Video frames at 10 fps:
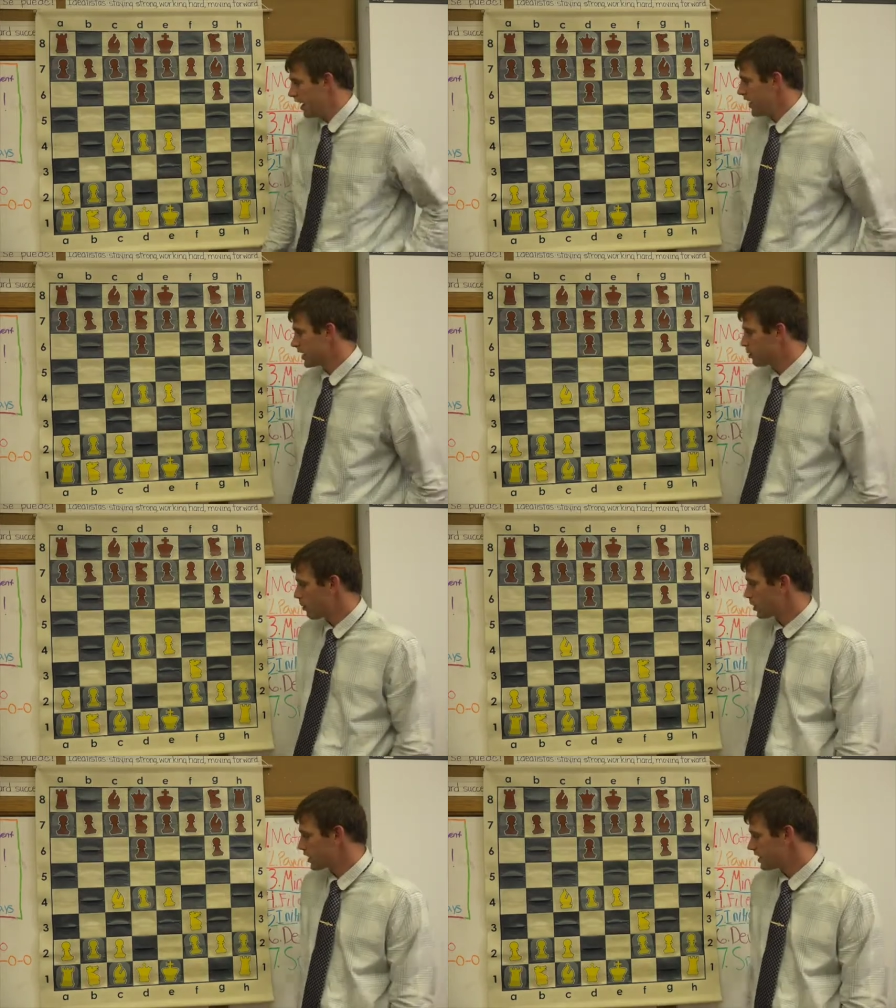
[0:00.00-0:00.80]
And that's
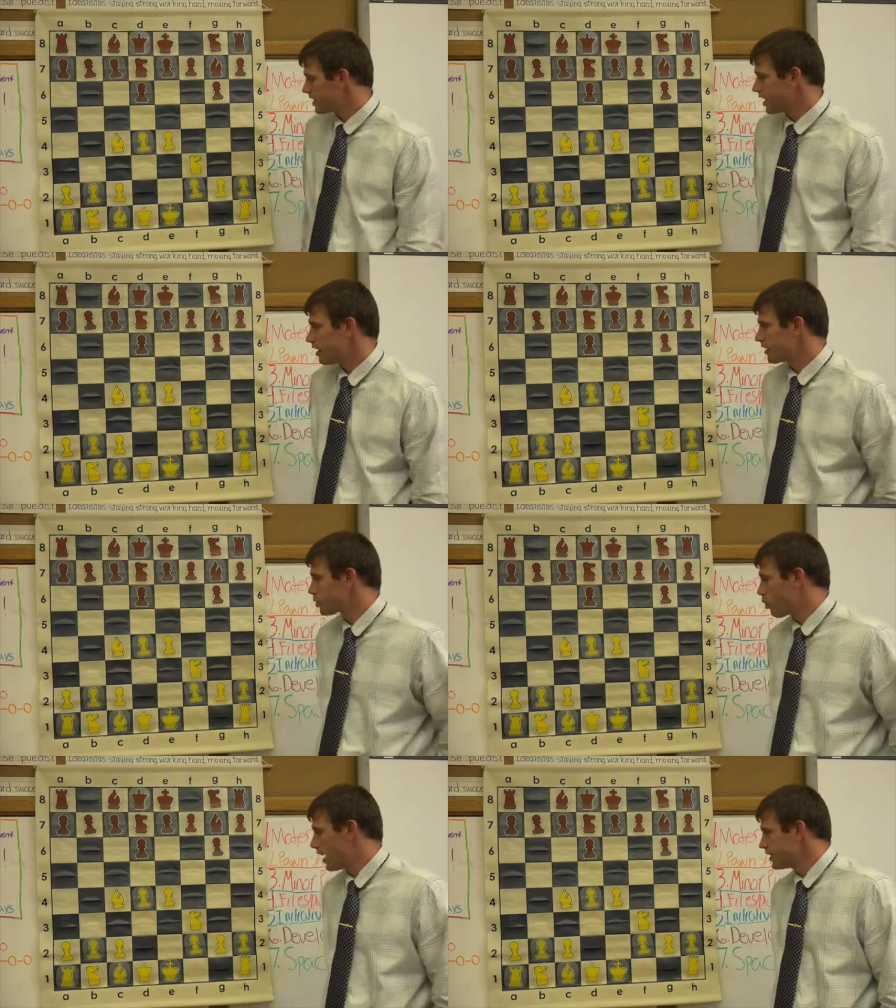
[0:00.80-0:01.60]
what we're going to see here.
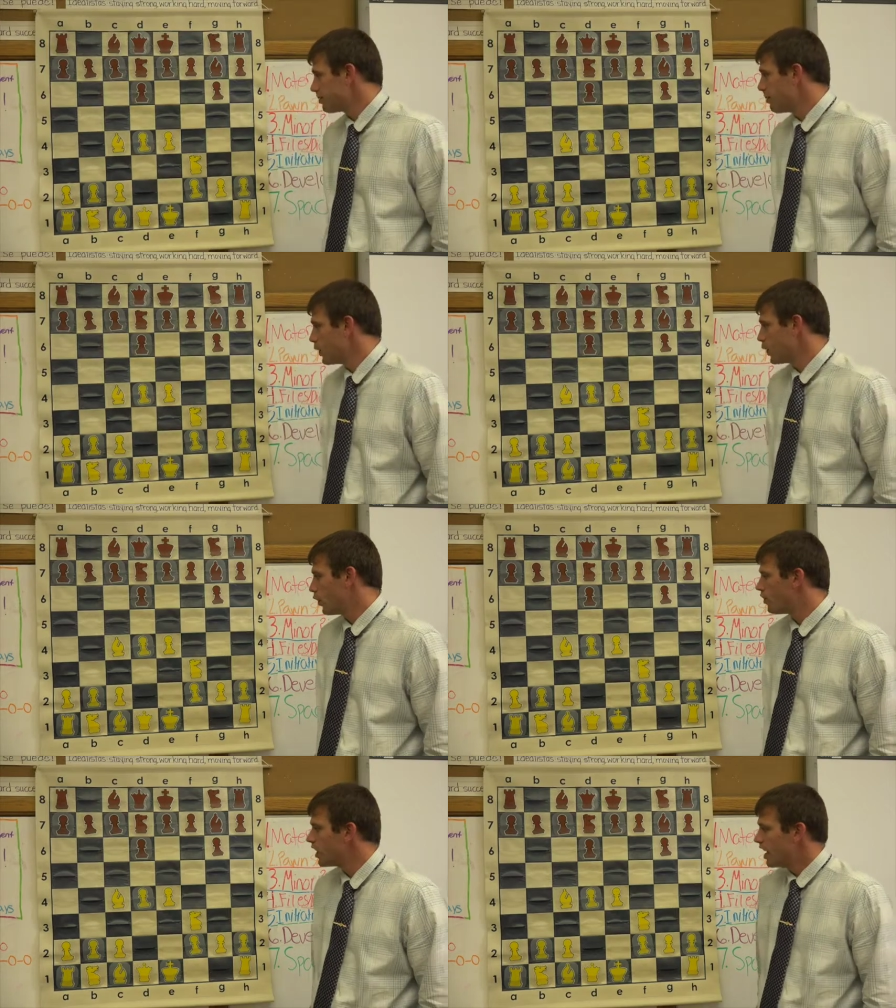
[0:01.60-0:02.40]
It's white's
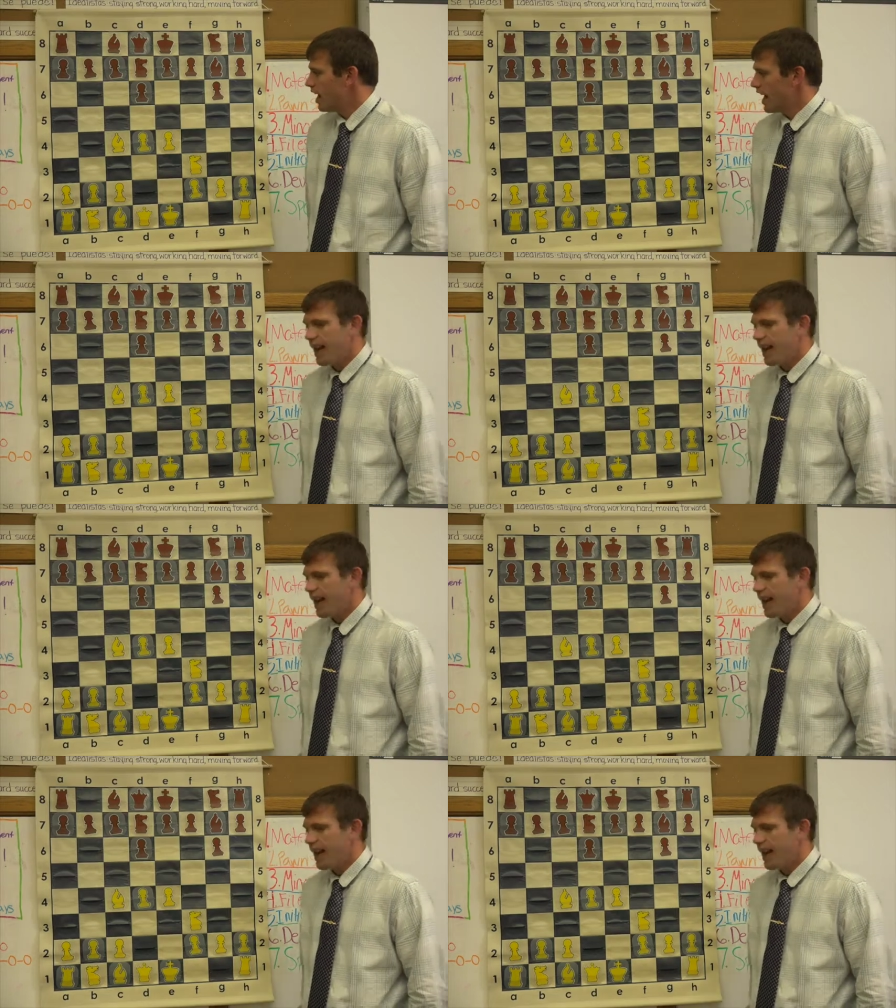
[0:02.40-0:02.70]
move,